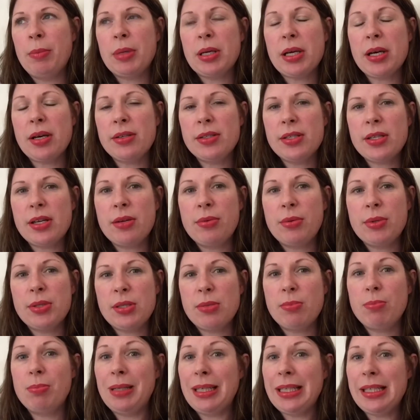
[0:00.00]
Because I
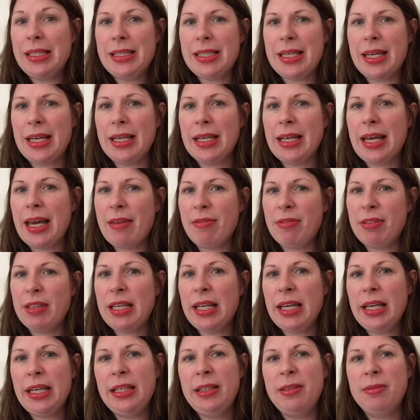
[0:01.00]
wasn't bleeding
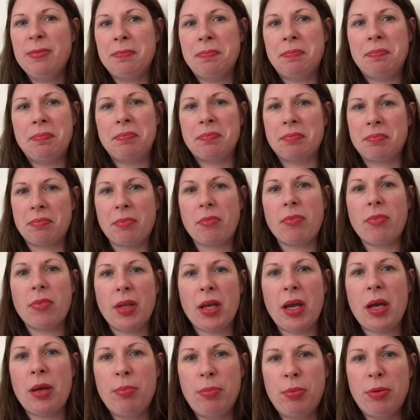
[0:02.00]
heavily,
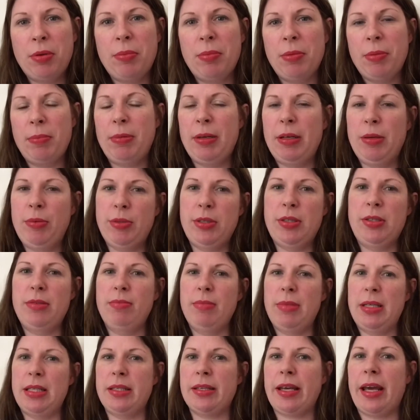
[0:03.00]
I probably
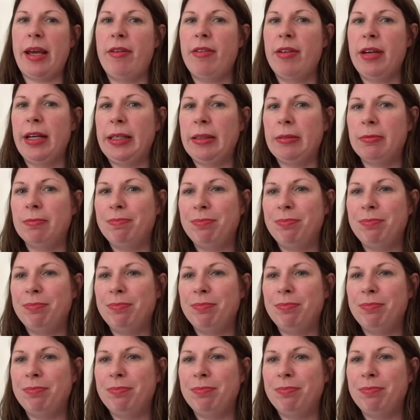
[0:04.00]
wasn't miscarrying.